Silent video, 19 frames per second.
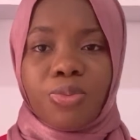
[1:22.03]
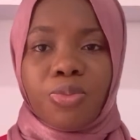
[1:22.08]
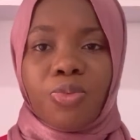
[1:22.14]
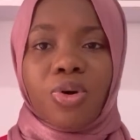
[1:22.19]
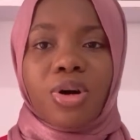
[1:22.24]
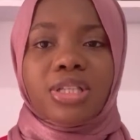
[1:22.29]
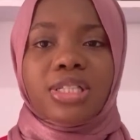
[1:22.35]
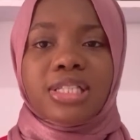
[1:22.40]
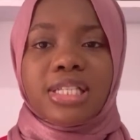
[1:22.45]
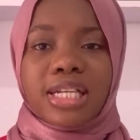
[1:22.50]

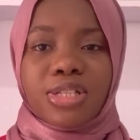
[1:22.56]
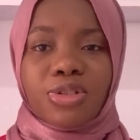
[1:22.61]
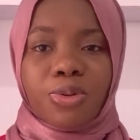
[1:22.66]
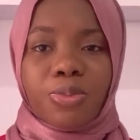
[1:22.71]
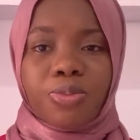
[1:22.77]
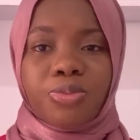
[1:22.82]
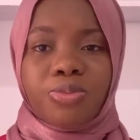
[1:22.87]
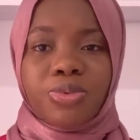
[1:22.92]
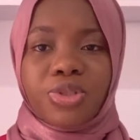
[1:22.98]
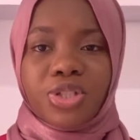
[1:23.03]
What setup
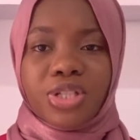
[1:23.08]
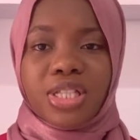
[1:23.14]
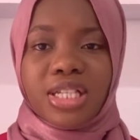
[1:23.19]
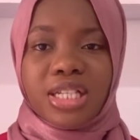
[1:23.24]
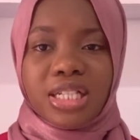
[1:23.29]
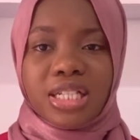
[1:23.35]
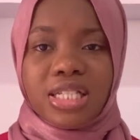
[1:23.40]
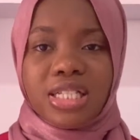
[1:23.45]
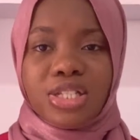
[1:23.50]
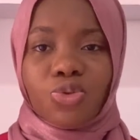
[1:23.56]
do you think
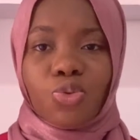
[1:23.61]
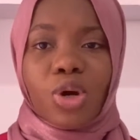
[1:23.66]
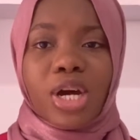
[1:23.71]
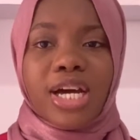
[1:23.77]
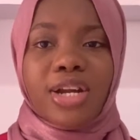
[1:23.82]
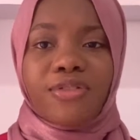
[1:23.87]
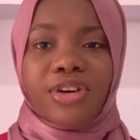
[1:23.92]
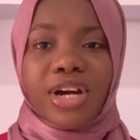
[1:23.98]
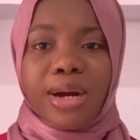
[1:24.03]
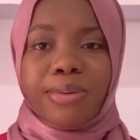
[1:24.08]
this is? What kind
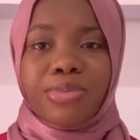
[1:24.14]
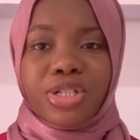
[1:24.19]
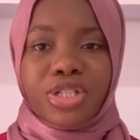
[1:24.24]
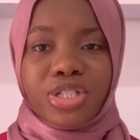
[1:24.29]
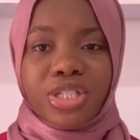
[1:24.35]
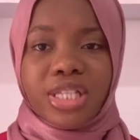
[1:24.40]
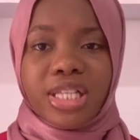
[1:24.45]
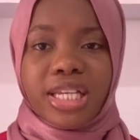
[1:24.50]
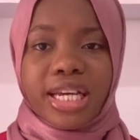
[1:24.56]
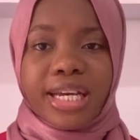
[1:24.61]
of camera do
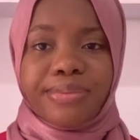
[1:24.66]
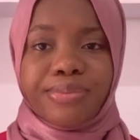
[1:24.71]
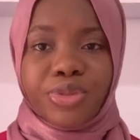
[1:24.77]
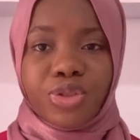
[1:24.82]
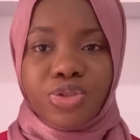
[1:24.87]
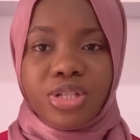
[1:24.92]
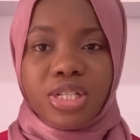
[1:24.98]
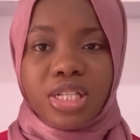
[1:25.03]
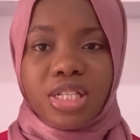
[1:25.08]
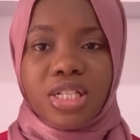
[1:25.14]
you think I'm
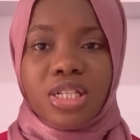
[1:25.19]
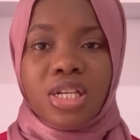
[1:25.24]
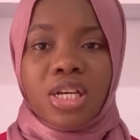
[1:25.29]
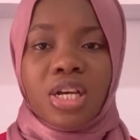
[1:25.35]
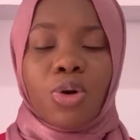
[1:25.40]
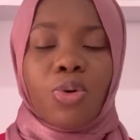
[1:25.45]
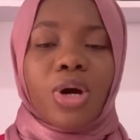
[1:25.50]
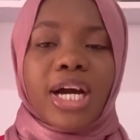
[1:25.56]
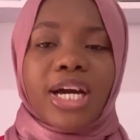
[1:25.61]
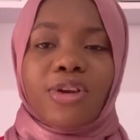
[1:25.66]
using?
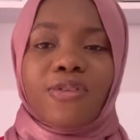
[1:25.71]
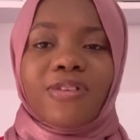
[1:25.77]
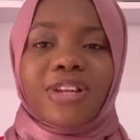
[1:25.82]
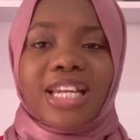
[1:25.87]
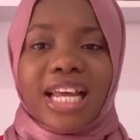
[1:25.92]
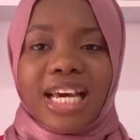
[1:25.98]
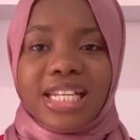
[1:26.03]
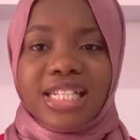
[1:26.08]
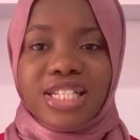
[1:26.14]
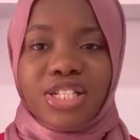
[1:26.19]
What kind of
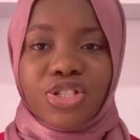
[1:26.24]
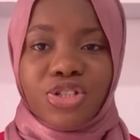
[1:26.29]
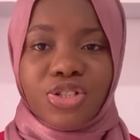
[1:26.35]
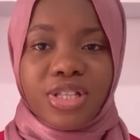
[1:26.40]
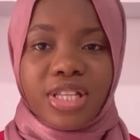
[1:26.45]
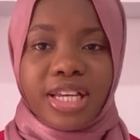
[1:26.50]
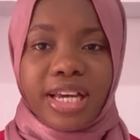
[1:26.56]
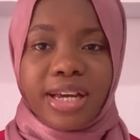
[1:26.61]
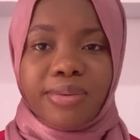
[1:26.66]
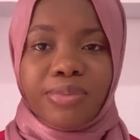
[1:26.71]
lighting do you
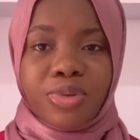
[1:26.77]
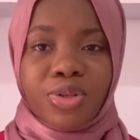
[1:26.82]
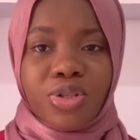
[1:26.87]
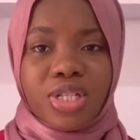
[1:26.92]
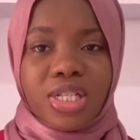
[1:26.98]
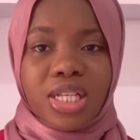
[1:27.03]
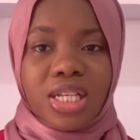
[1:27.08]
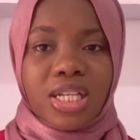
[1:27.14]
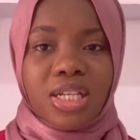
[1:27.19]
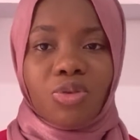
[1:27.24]
think I'm
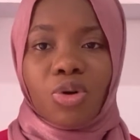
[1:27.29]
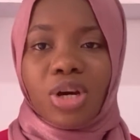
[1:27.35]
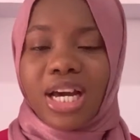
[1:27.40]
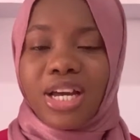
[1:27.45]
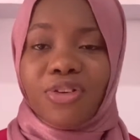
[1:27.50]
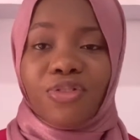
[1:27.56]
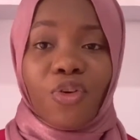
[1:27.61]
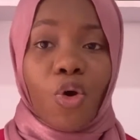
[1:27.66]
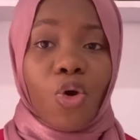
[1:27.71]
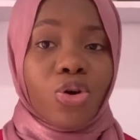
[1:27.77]
using? What kind
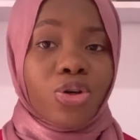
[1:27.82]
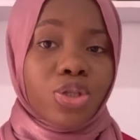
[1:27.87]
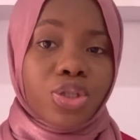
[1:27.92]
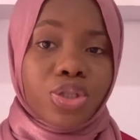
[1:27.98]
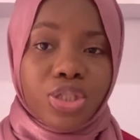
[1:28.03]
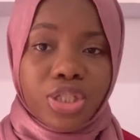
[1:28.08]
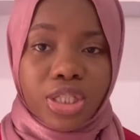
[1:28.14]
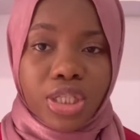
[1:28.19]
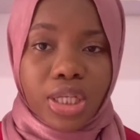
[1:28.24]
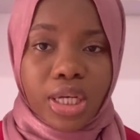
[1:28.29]
of audio do
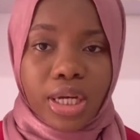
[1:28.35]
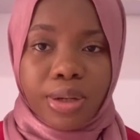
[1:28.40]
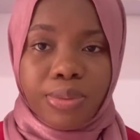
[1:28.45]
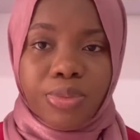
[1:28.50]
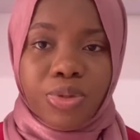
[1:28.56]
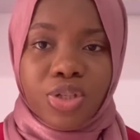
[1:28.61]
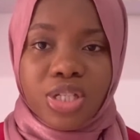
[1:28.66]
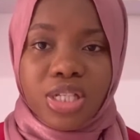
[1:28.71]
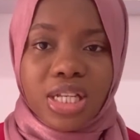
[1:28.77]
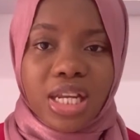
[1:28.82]
you think I'm
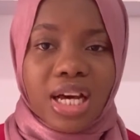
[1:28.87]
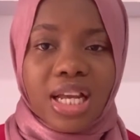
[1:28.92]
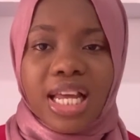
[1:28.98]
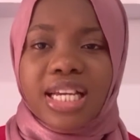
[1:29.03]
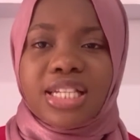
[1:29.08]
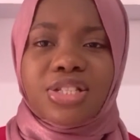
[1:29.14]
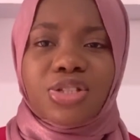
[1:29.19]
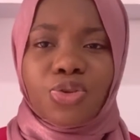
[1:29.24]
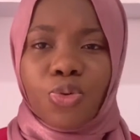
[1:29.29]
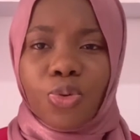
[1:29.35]
using? I'd like
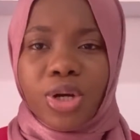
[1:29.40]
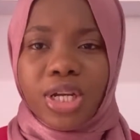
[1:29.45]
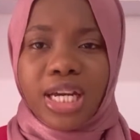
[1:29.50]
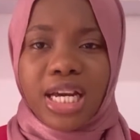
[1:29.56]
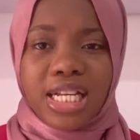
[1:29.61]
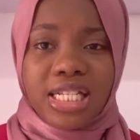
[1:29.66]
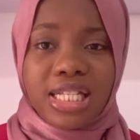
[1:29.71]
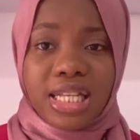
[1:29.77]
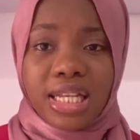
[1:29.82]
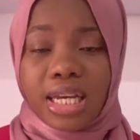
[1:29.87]
to know what you
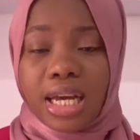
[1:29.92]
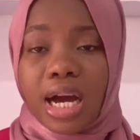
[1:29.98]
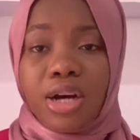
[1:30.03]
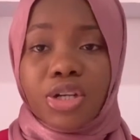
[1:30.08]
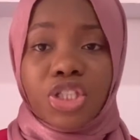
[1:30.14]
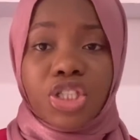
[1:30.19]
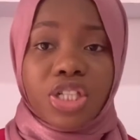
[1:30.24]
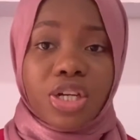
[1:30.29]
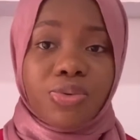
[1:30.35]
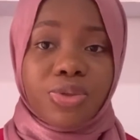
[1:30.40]
guys think. I'll
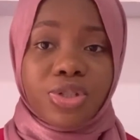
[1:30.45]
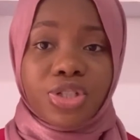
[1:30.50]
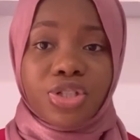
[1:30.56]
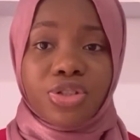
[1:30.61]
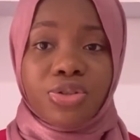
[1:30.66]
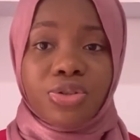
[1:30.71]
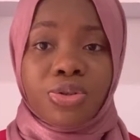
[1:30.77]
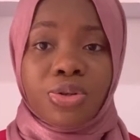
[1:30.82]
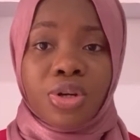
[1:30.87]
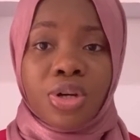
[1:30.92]
share with
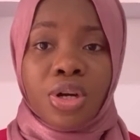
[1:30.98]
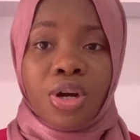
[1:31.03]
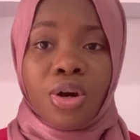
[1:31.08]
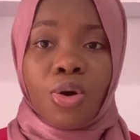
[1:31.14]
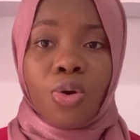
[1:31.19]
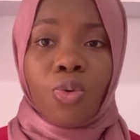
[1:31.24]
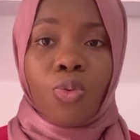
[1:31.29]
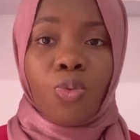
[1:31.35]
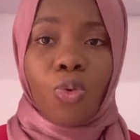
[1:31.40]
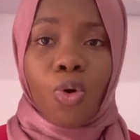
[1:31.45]
you
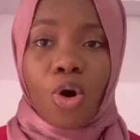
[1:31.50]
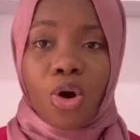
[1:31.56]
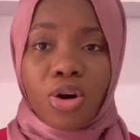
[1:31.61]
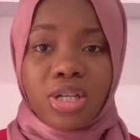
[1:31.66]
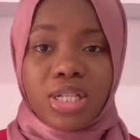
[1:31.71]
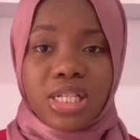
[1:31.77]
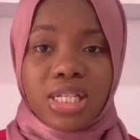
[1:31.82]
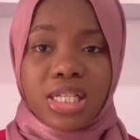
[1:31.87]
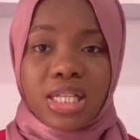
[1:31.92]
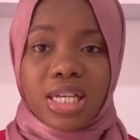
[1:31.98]
all
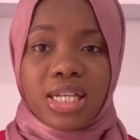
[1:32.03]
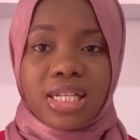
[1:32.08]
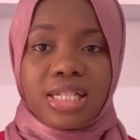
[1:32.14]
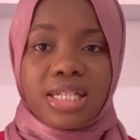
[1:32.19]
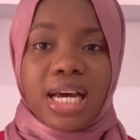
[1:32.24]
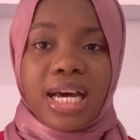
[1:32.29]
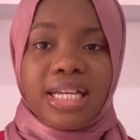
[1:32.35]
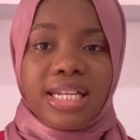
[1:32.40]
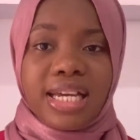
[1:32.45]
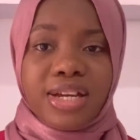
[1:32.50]
these things
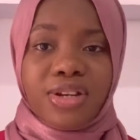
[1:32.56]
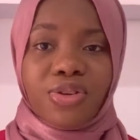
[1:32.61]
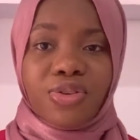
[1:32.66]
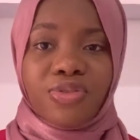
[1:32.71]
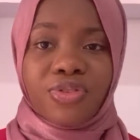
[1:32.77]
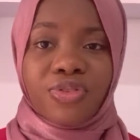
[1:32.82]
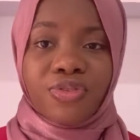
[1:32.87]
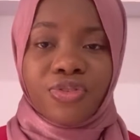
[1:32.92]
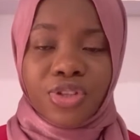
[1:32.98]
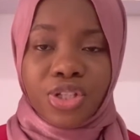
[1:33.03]
at the end of the
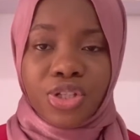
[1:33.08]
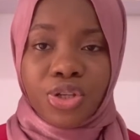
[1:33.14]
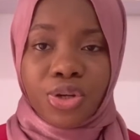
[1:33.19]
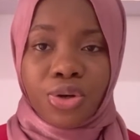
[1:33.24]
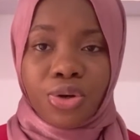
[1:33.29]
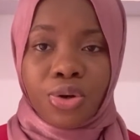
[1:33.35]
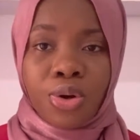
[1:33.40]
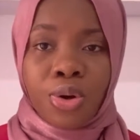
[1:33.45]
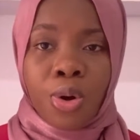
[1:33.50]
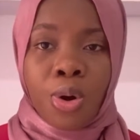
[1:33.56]

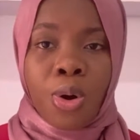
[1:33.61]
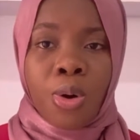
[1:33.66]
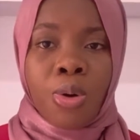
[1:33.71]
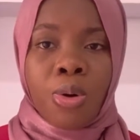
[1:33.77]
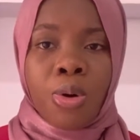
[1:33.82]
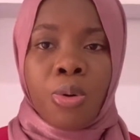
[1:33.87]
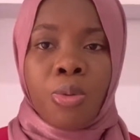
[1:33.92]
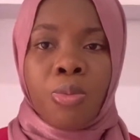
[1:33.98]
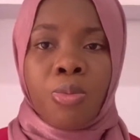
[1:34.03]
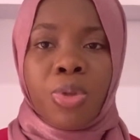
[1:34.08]
video.
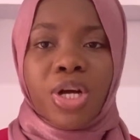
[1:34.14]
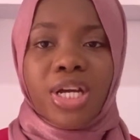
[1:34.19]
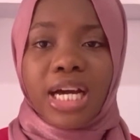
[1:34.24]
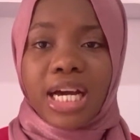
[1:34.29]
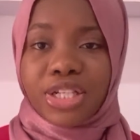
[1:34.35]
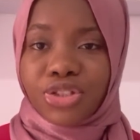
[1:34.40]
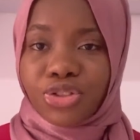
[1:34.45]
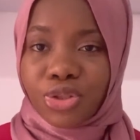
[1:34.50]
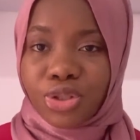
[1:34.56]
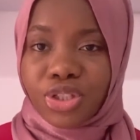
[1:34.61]
But you guys
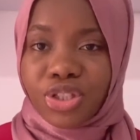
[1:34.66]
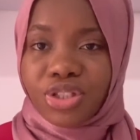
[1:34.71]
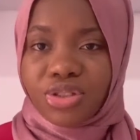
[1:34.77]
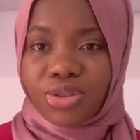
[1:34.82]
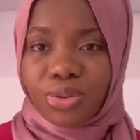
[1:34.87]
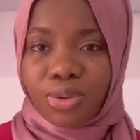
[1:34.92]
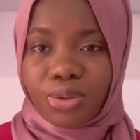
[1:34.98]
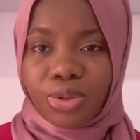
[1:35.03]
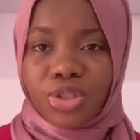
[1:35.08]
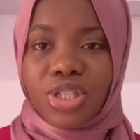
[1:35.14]
should not cheat
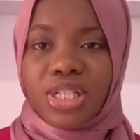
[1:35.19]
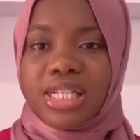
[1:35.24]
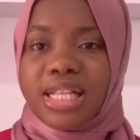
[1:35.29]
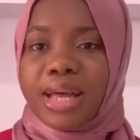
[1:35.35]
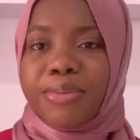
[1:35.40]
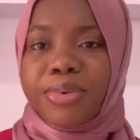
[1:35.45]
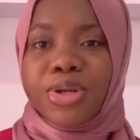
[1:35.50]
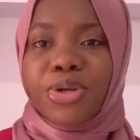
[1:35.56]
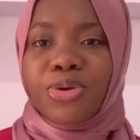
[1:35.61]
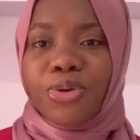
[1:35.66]
though. Just let
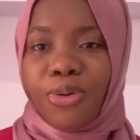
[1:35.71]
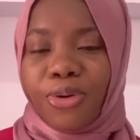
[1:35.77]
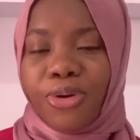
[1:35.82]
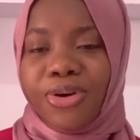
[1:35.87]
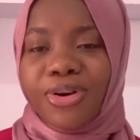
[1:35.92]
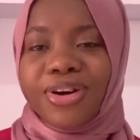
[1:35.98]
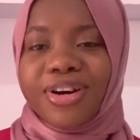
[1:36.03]
me know.